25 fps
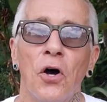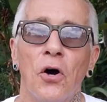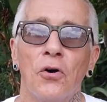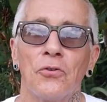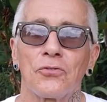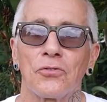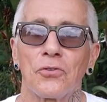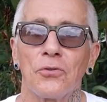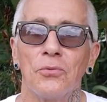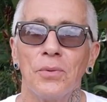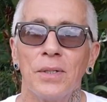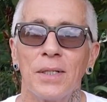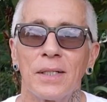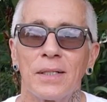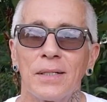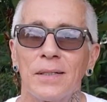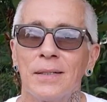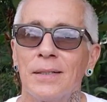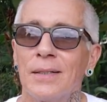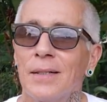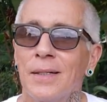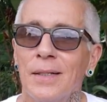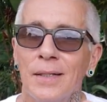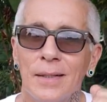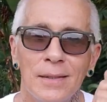Costa
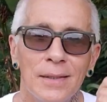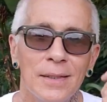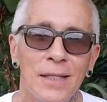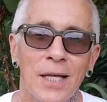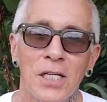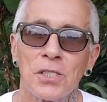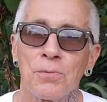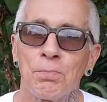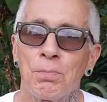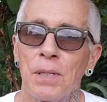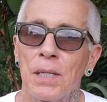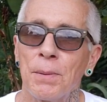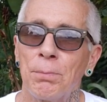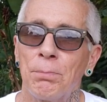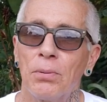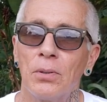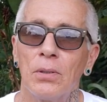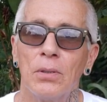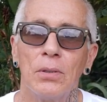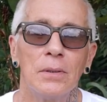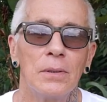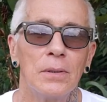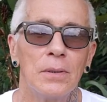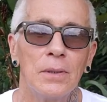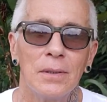Rica, less
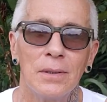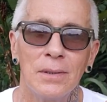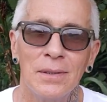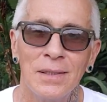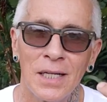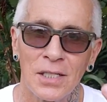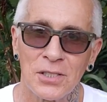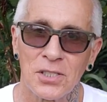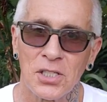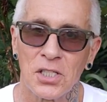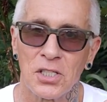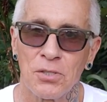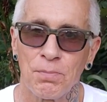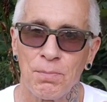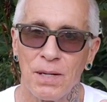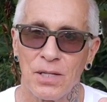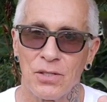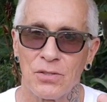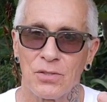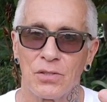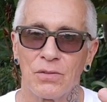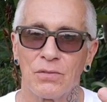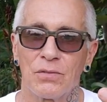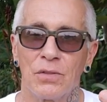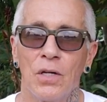people, less
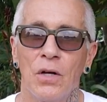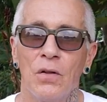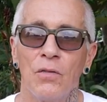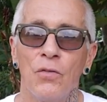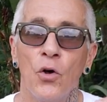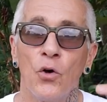expensive.